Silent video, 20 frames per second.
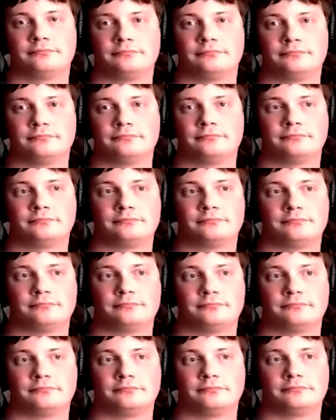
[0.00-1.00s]

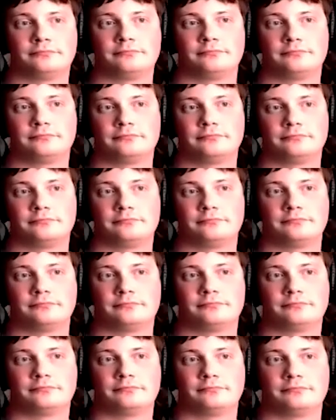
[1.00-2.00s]

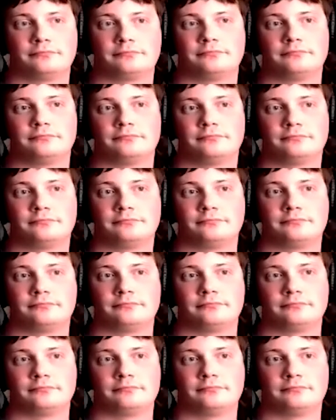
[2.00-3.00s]

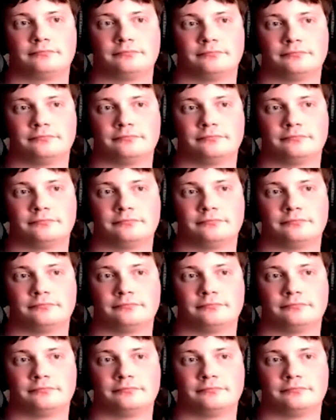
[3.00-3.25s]
This person isn't speaking.